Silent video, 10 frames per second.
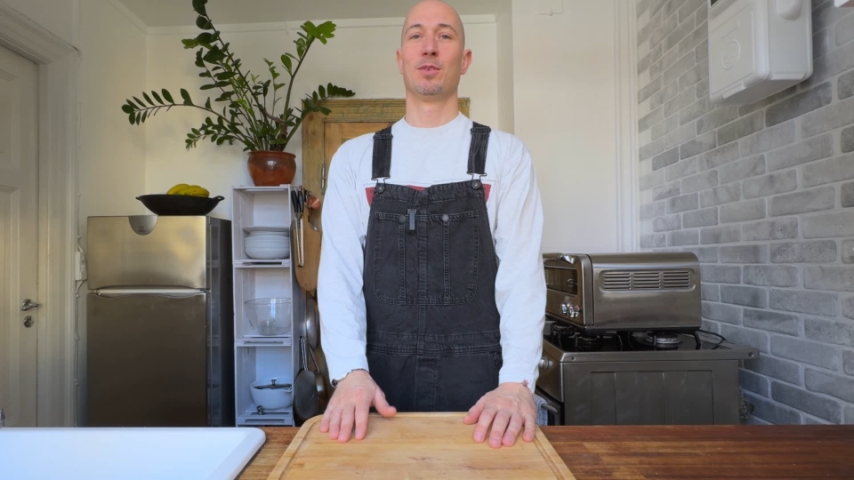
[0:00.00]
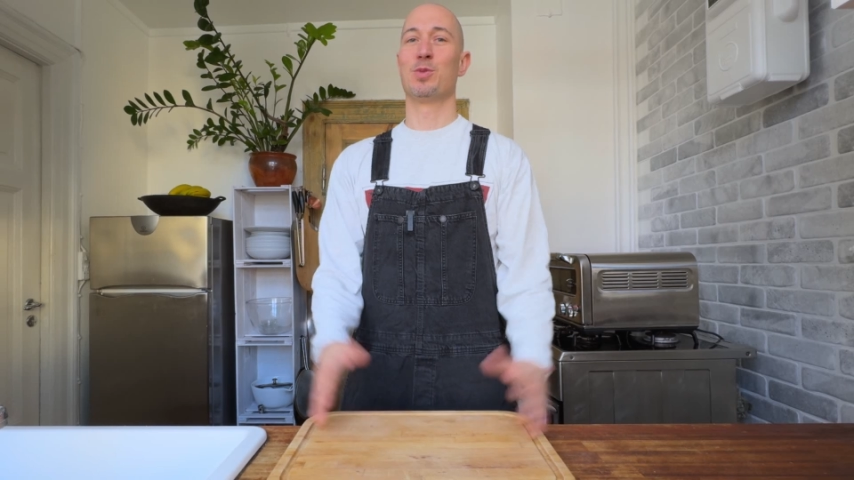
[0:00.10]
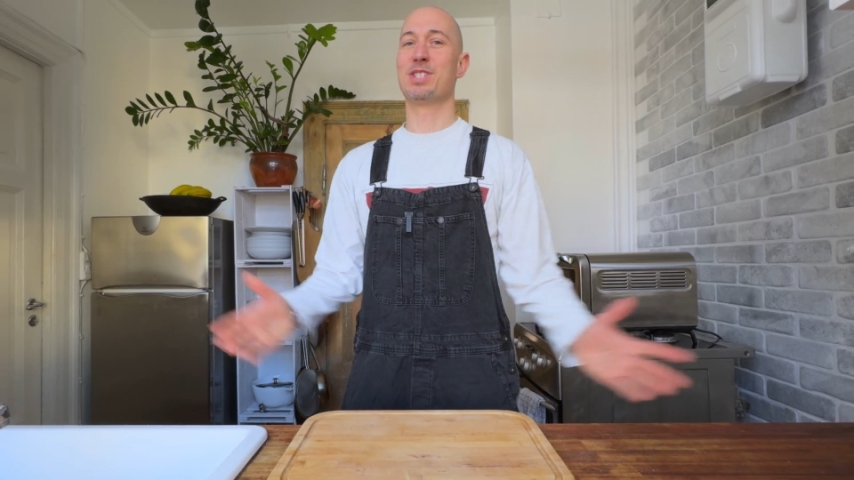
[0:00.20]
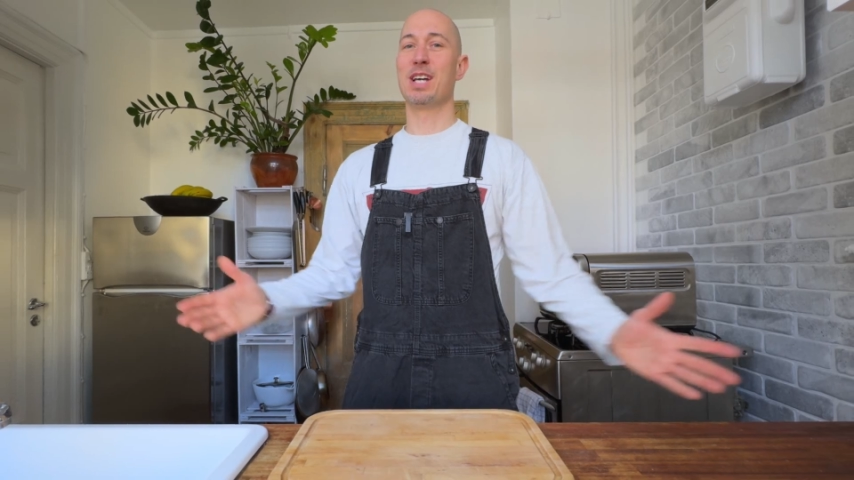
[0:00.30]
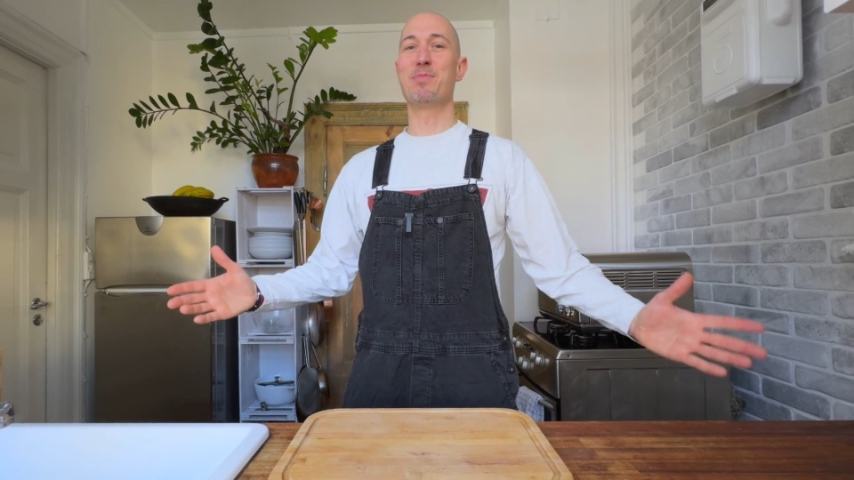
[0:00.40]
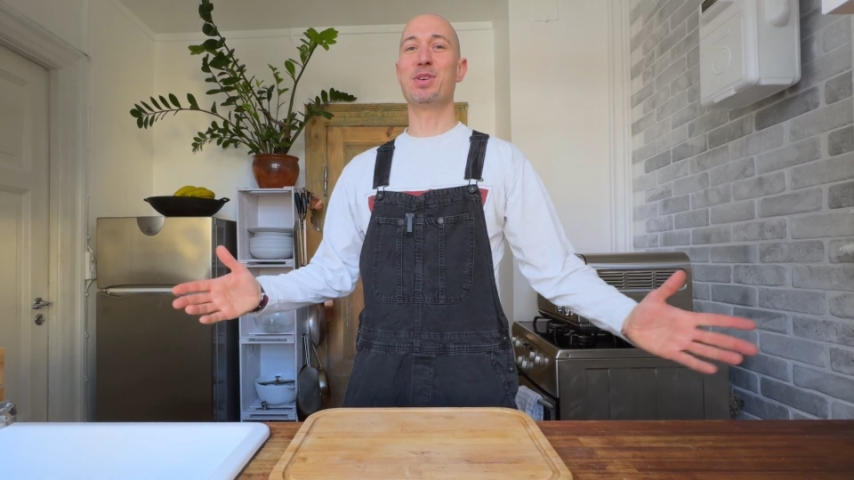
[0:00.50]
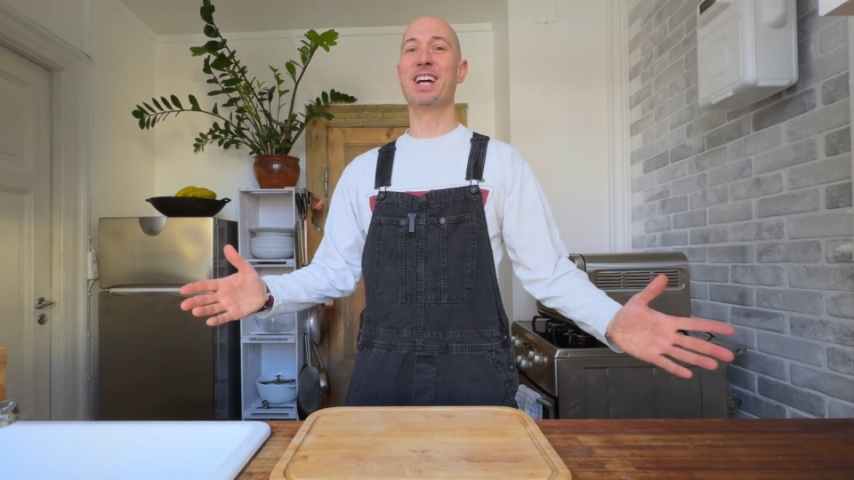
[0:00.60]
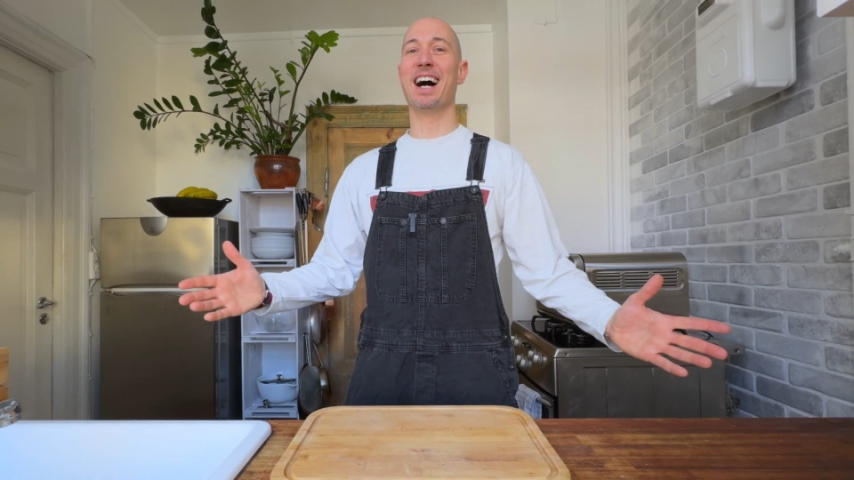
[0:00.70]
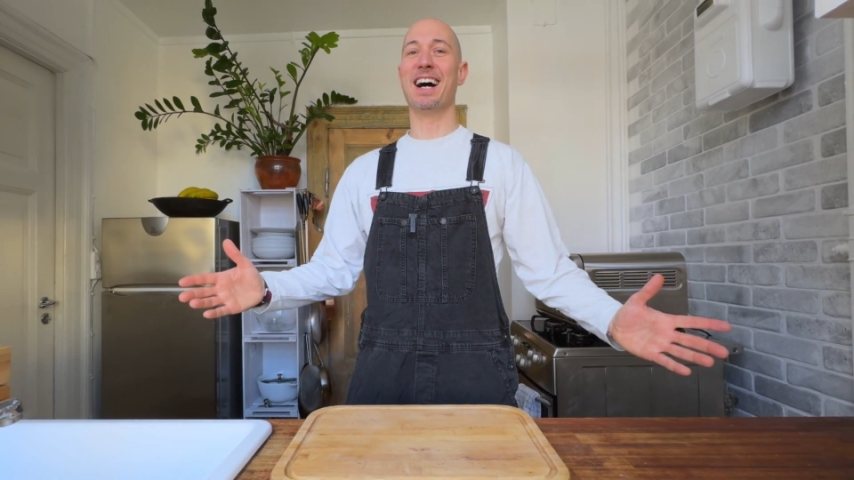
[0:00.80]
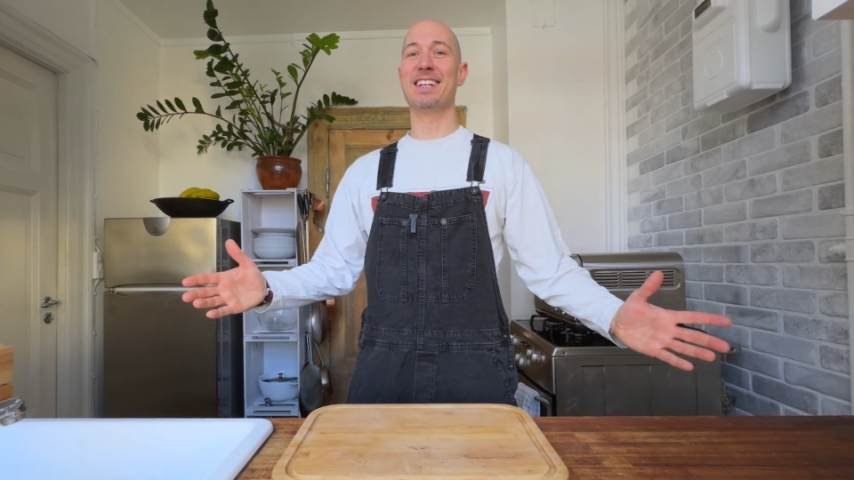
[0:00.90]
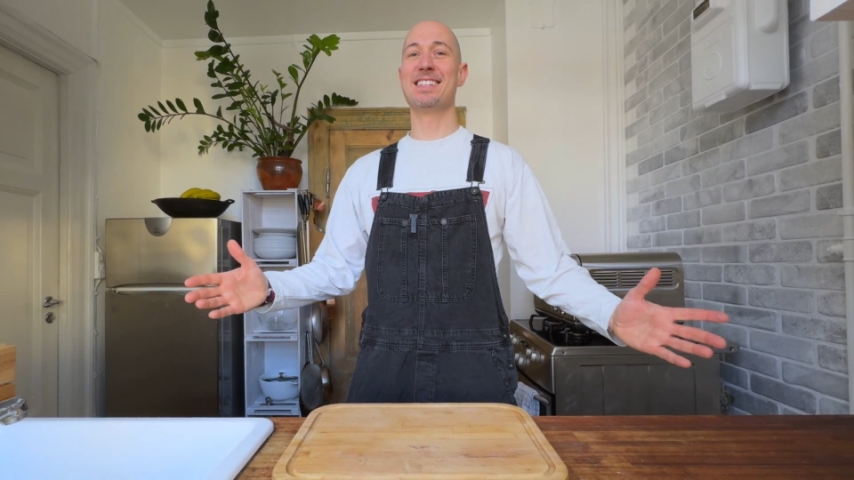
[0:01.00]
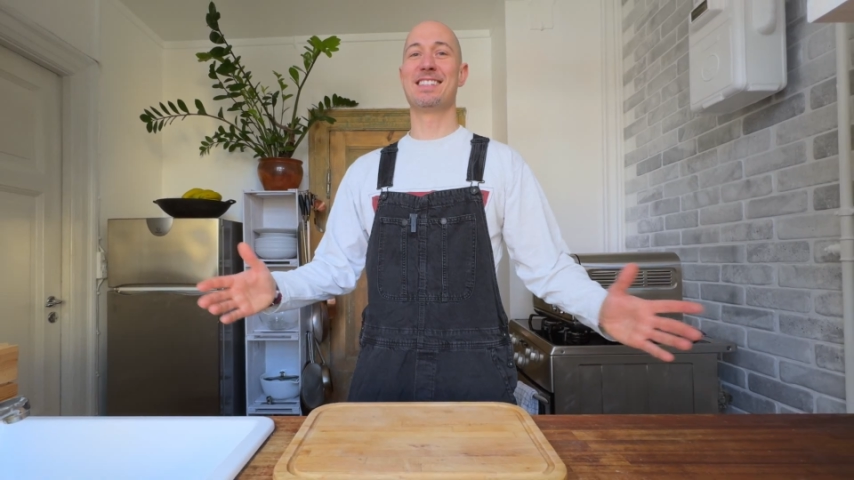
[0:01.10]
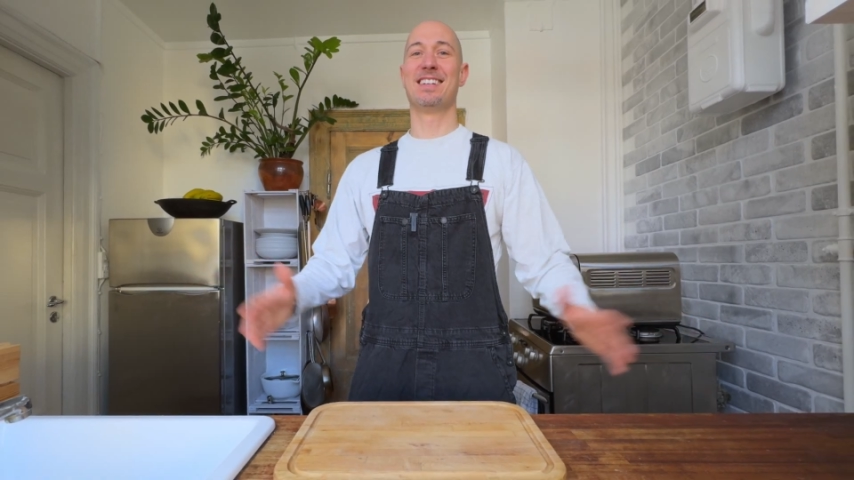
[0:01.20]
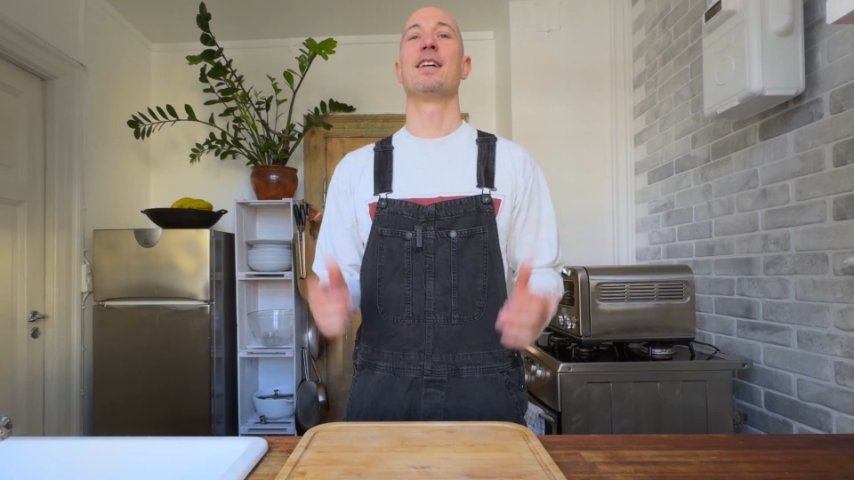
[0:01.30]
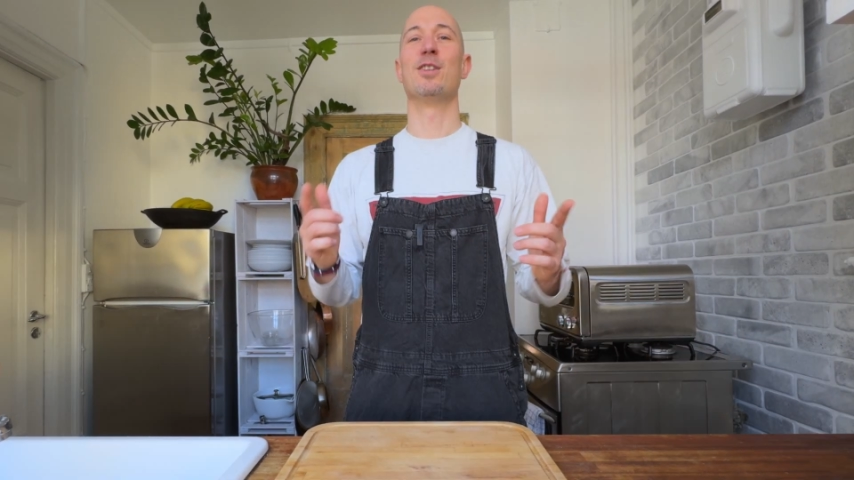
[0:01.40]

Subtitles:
What's up, you guys?